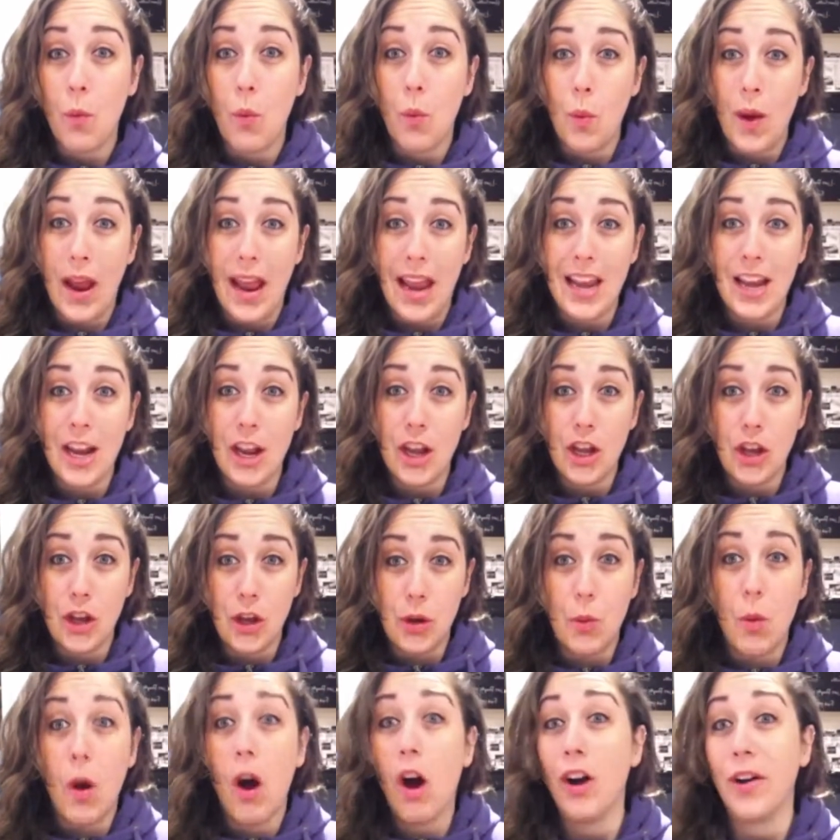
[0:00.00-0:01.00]
when
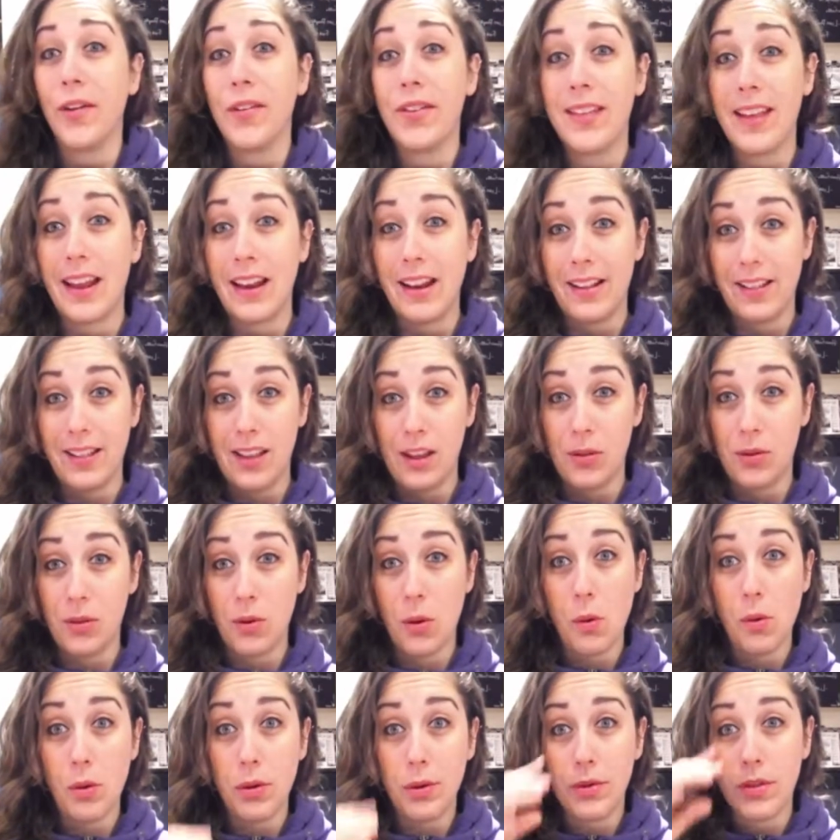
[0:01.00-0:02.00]
you are setting these
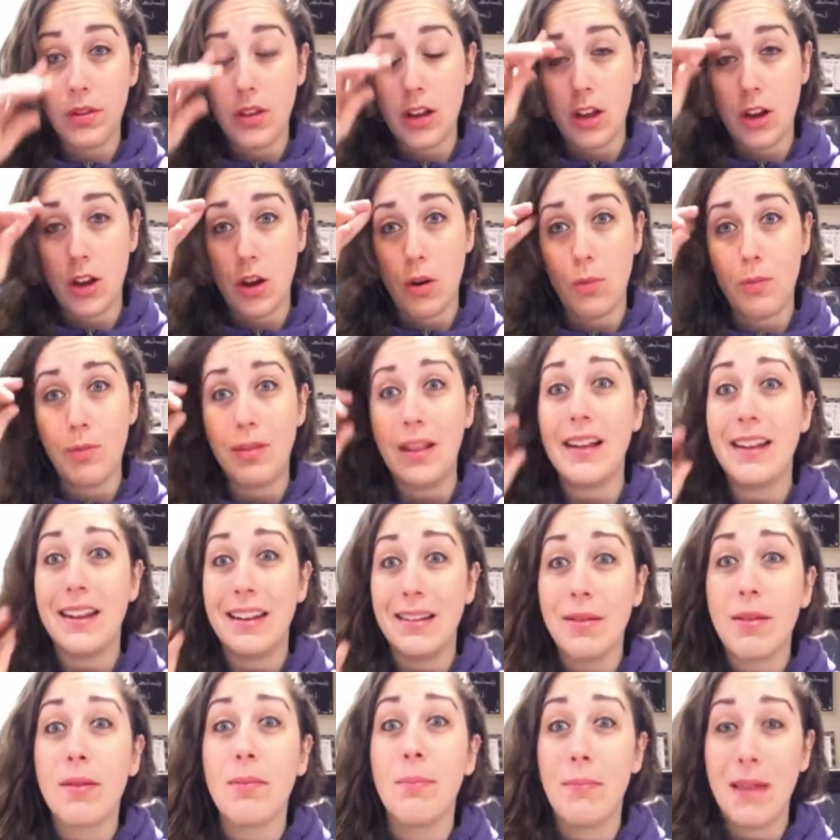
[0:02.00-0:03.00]
goals.
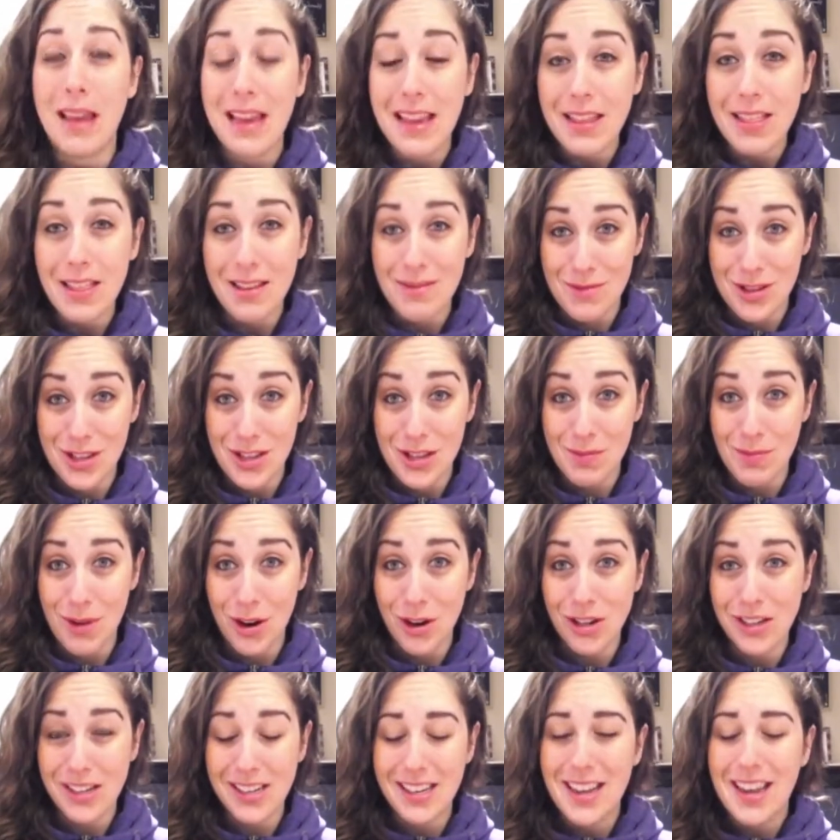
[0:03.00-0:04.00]
Let's make them
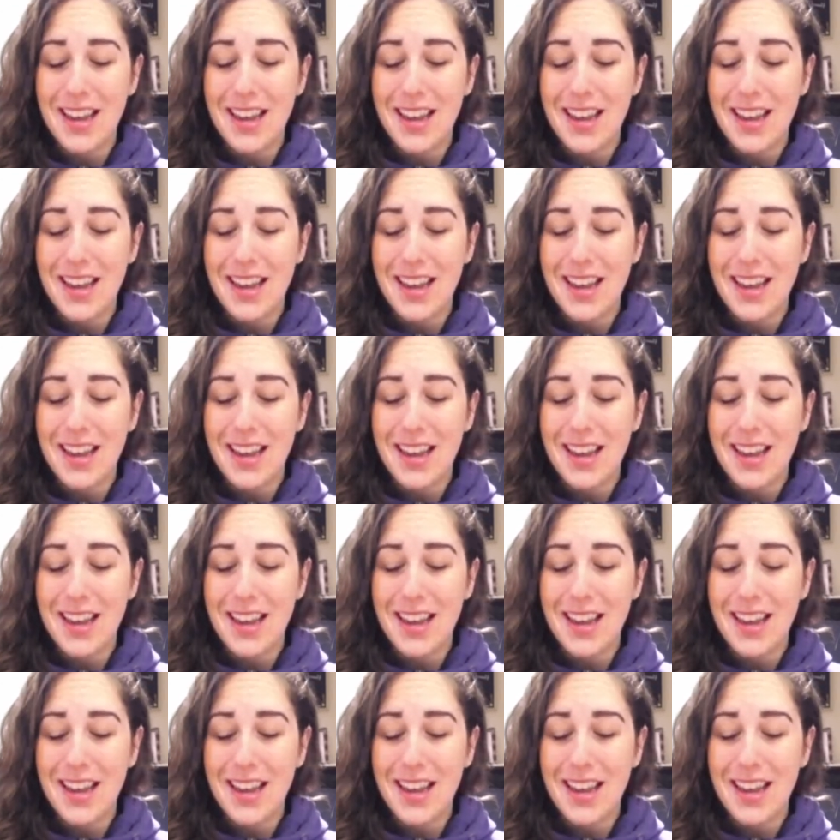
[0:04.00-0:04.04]
SMART.